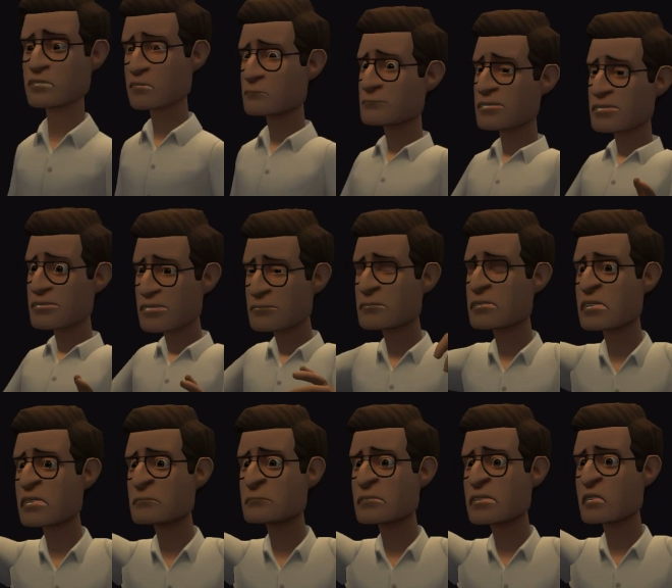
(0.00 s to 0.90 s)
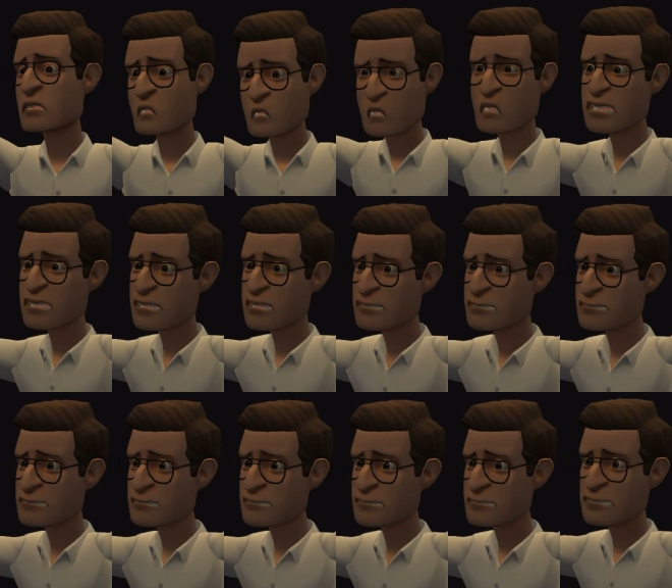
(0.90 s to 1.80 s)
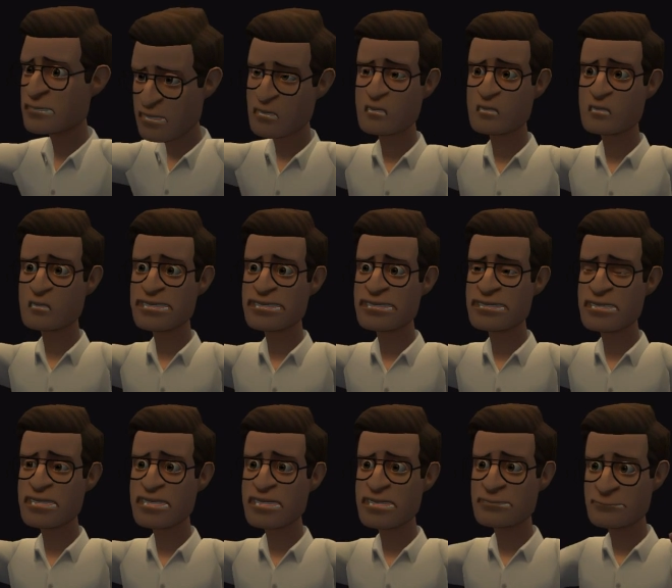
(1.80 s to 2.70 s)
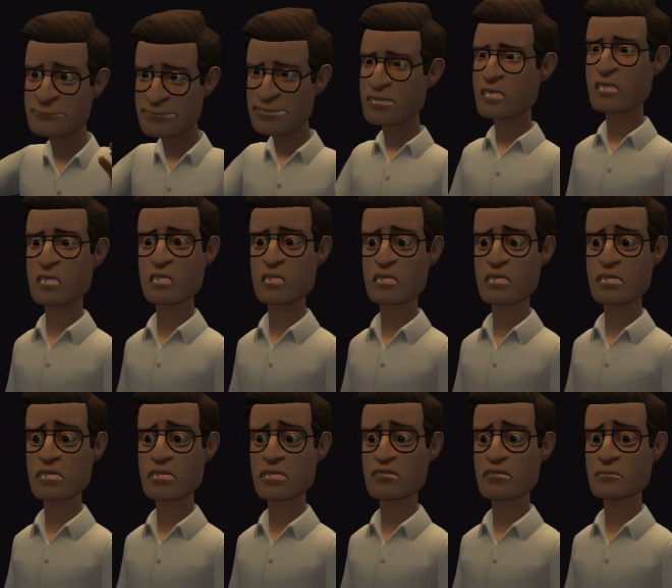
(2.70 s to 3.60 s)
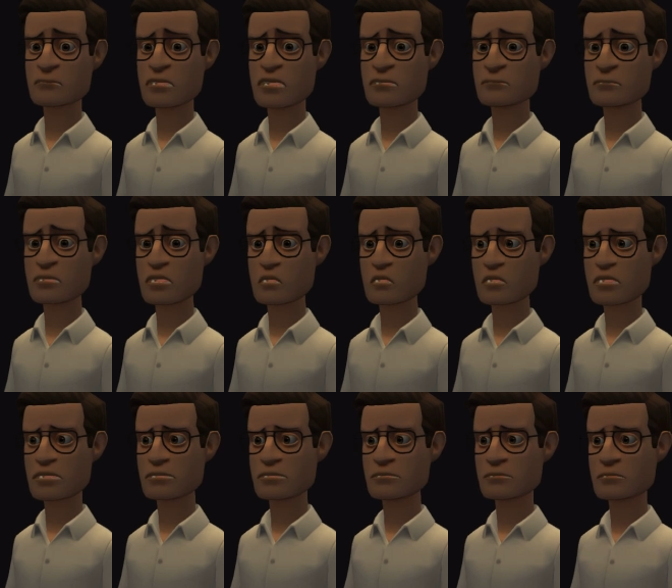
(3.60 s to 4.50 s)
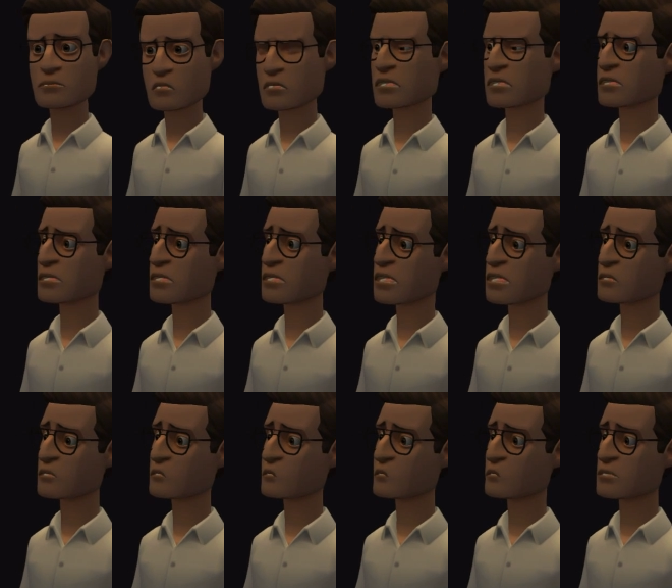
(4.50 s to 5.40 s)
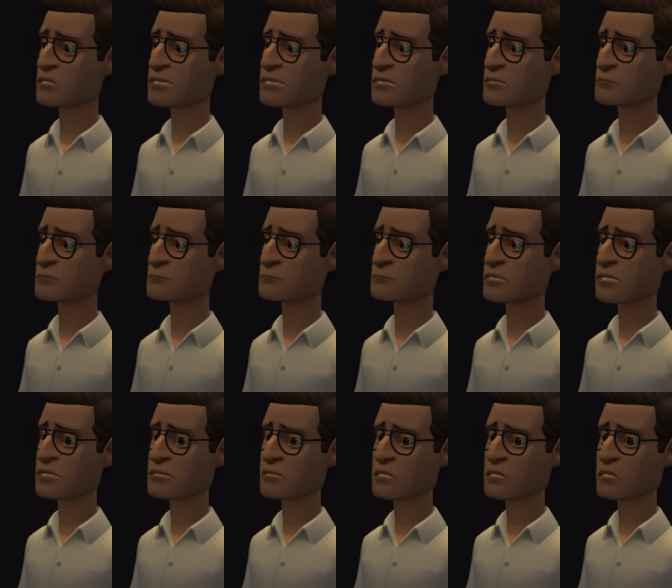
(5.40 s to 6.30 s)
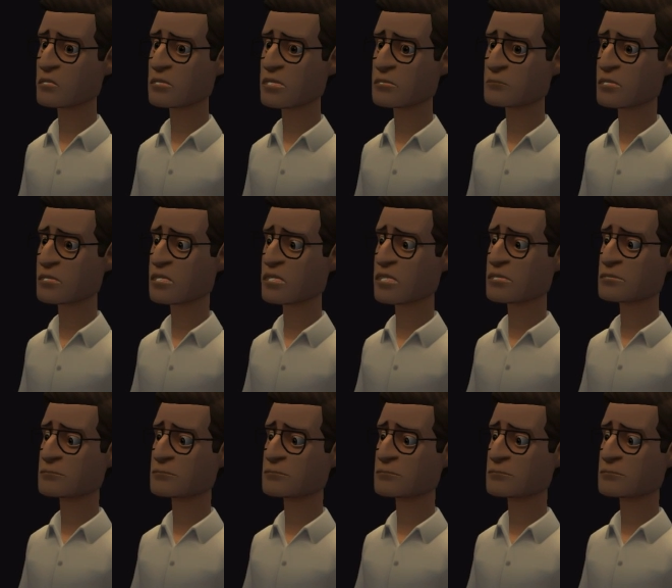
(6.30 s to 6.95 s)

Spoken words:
must be a better way. I don't want to take my children from their mother, and I certainly don't want to make her look bad.